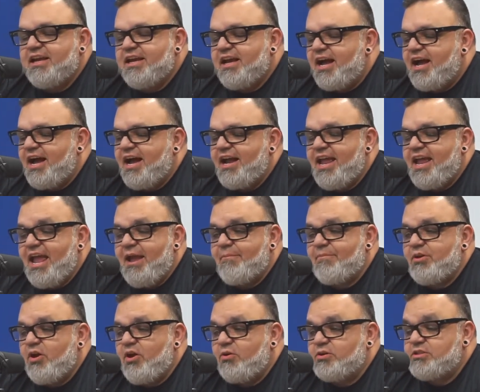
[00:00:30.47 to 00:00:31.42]
I am
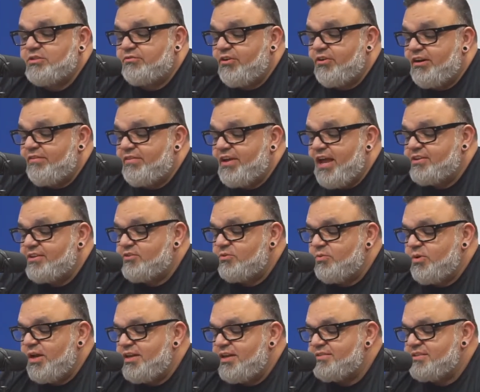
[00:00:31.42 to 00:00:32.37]
your host, Freddie
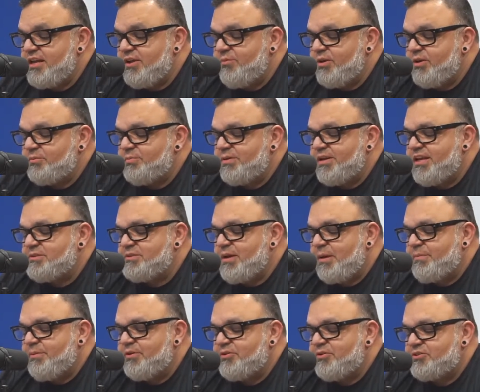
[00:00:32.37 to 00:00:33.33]
Vasquez, and with me is my
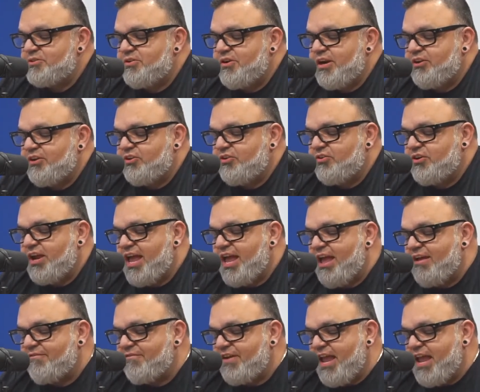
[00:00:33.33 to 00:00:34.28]
producer and cuter
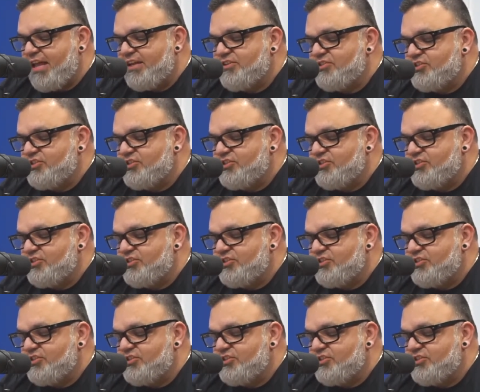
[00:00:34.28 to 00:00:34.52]
half, Angie